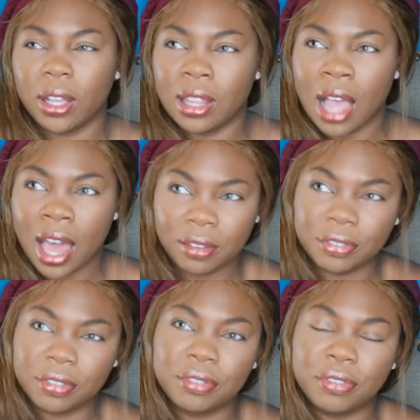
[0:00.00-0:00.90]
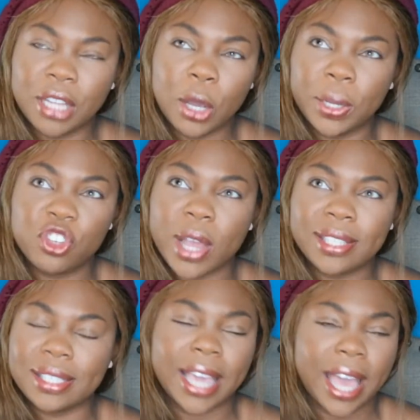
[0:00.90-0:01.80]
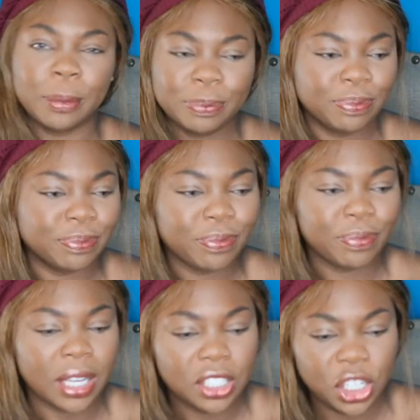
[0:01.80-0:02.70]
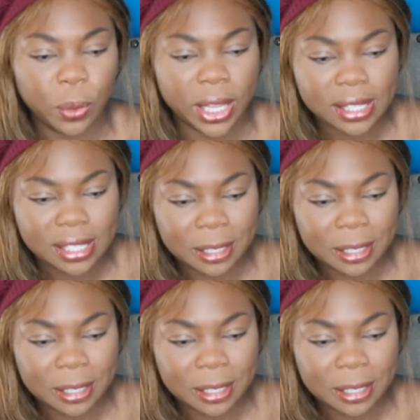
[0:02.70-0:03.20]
lot of flowy dress. Yeah, she wins.